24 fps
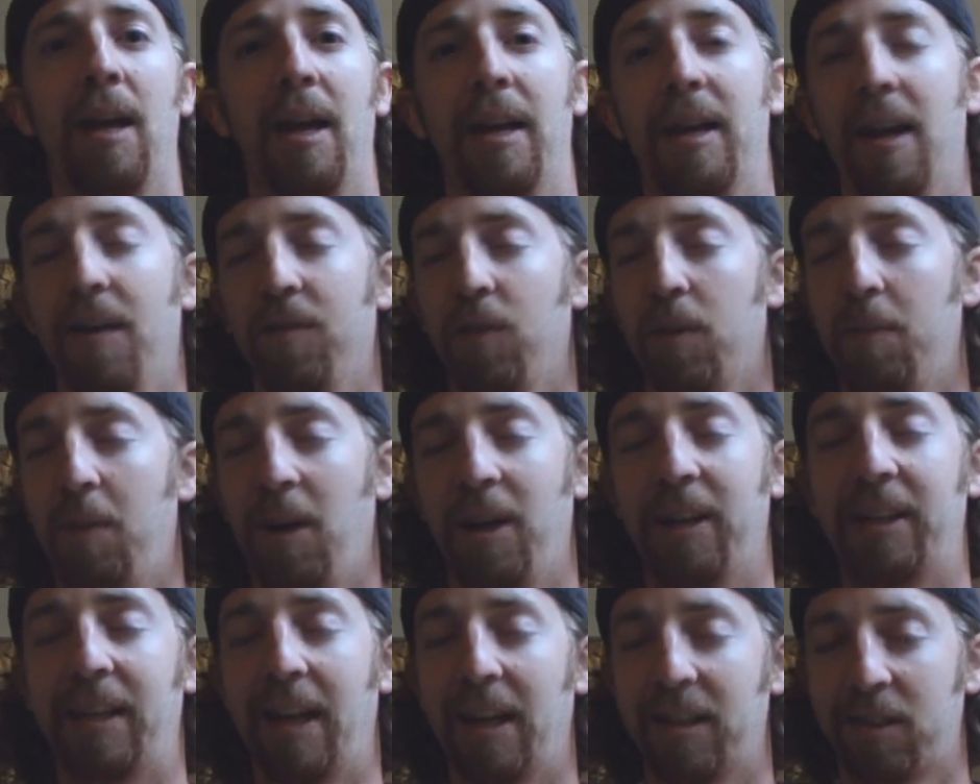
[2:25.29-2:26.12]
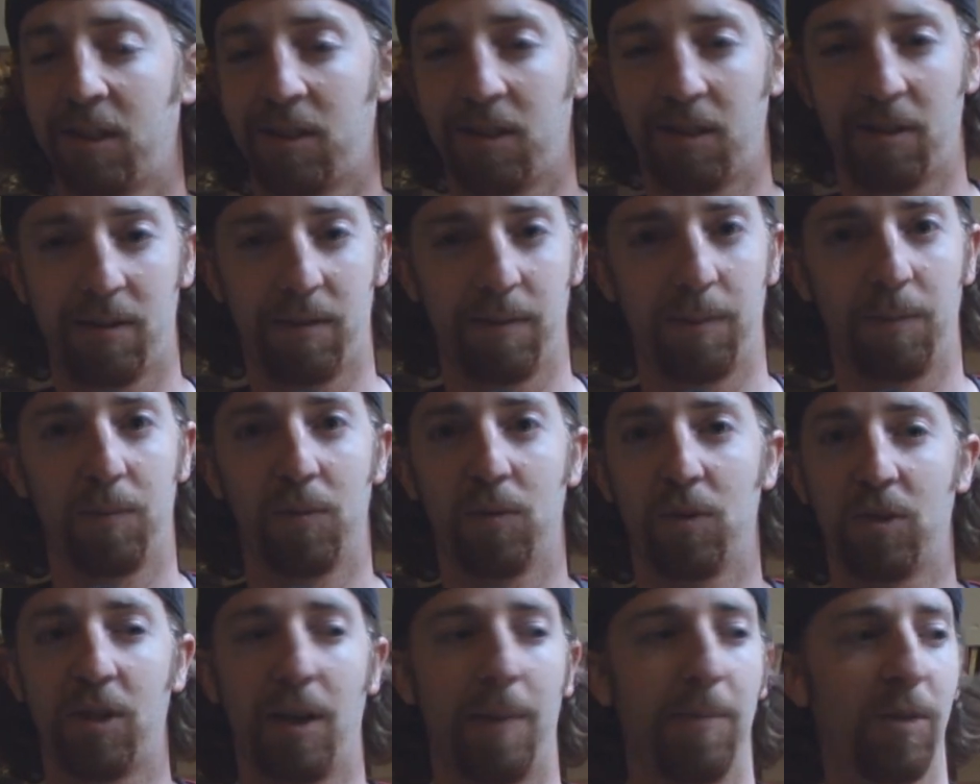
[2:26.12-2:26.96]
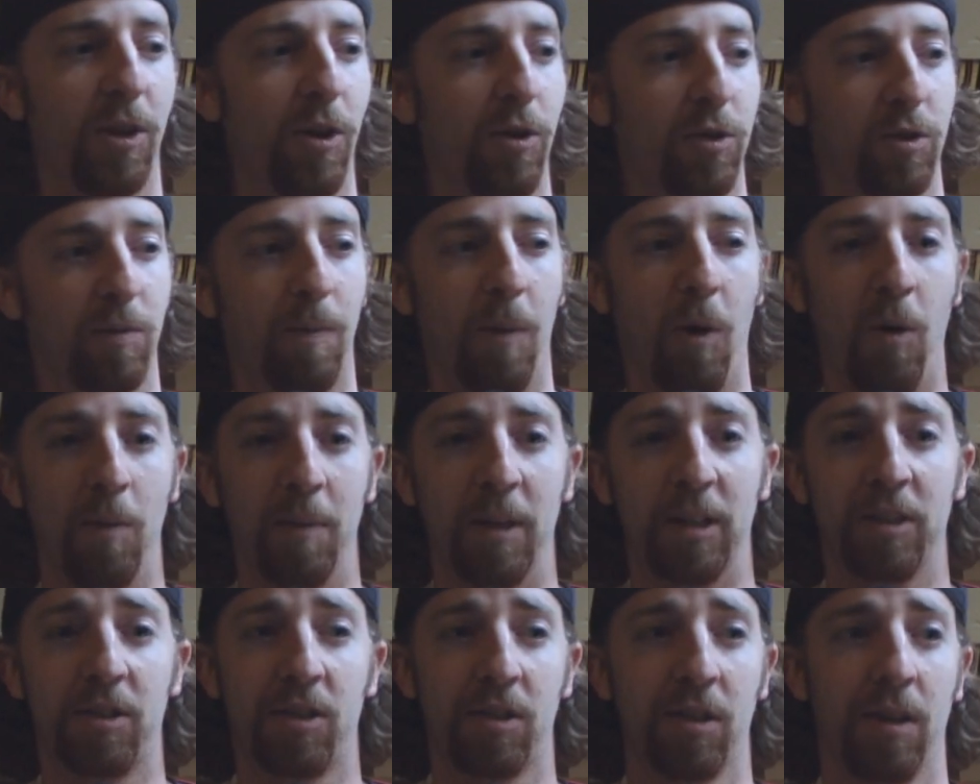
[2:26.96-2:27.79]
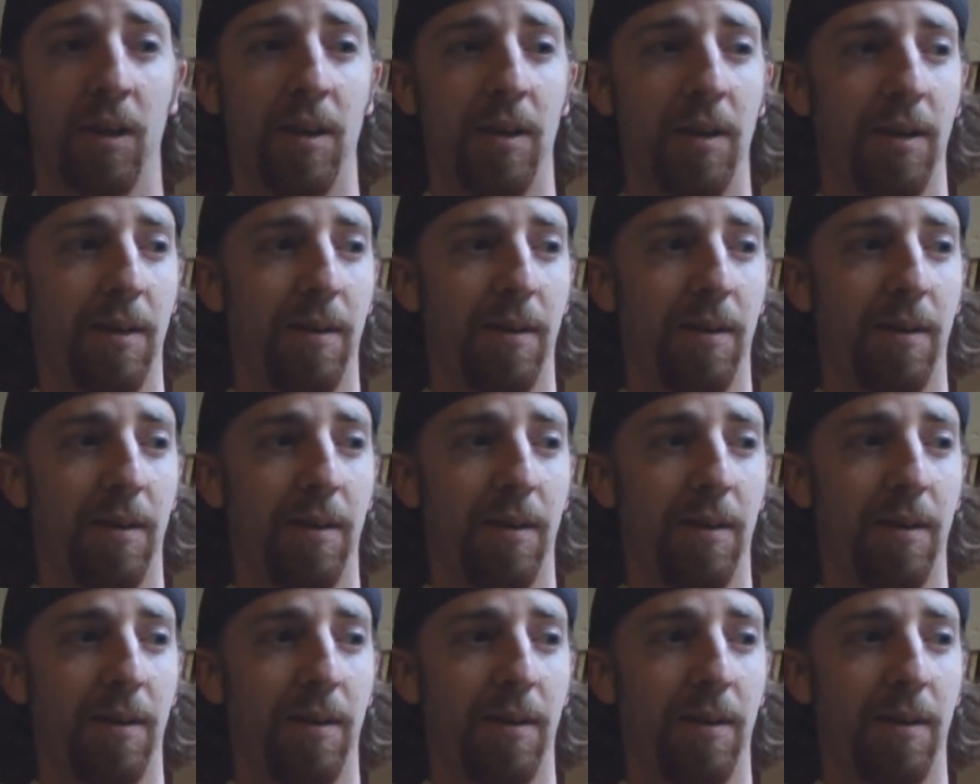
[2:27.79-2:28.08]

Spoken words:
And everybody gets some of those moments.